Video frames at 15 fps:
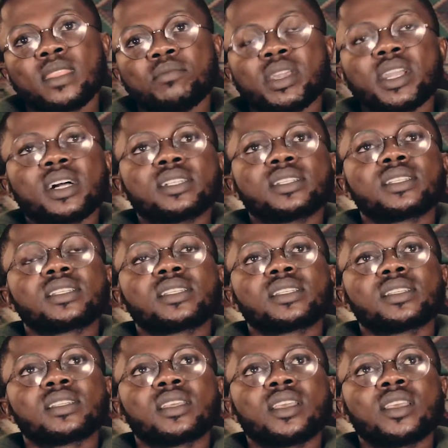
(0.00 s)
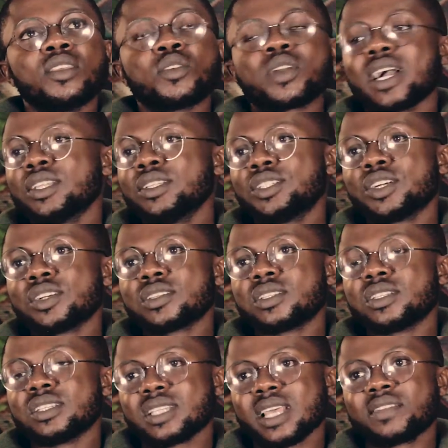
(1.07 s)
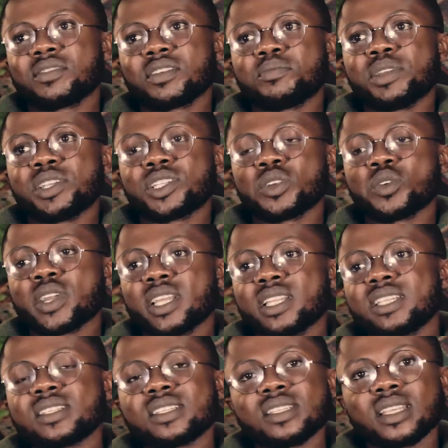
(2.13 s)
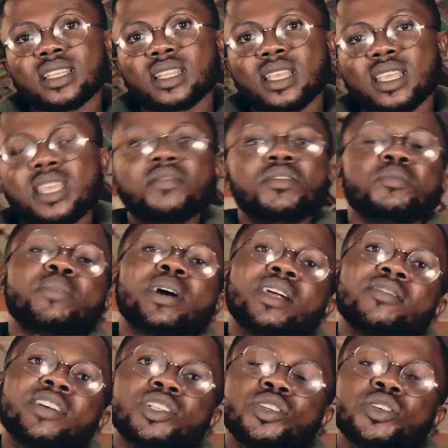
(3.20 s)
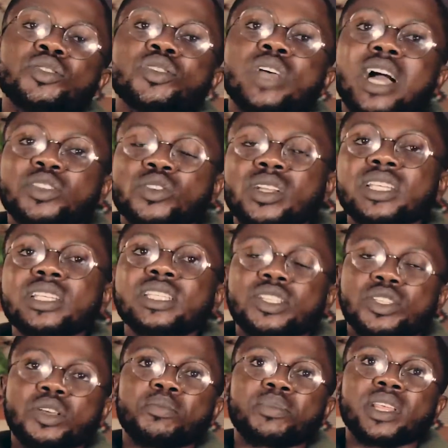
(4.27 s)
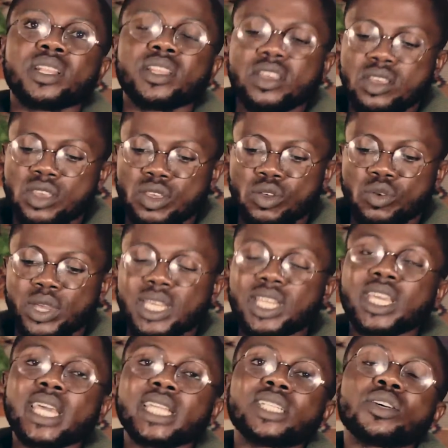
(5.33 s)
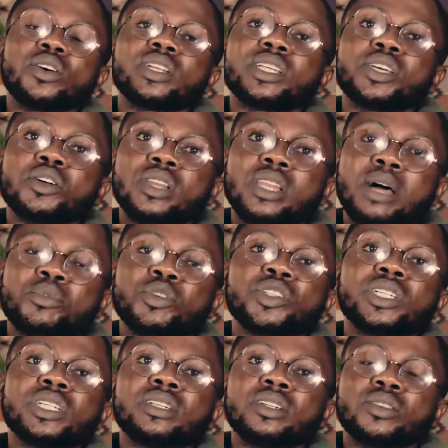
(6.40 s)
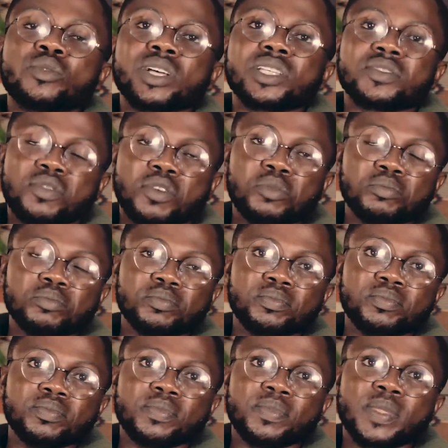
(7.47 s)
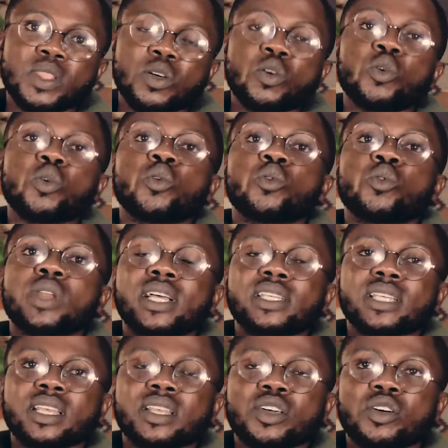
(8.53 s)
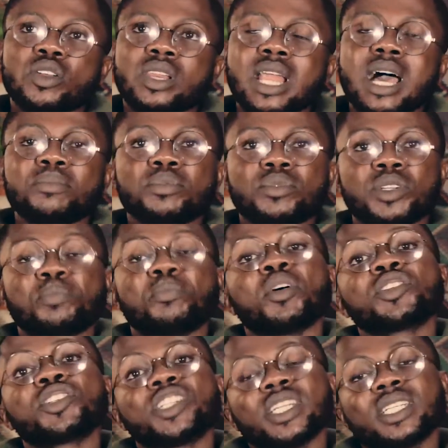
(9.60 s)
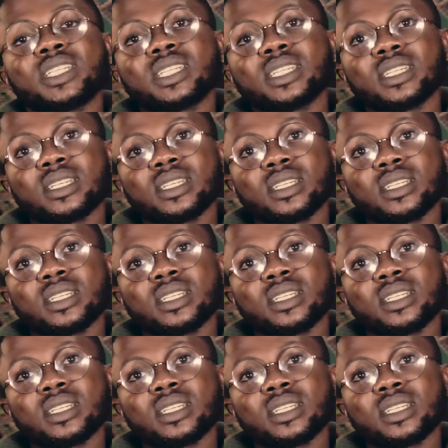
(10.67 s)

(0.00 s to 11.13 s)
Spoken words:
Because you can't just decide for the patient, okay, this is it. Even peradventure, you actually see something, you indicate it on your laboratory request form, or will I say your lab report sheet.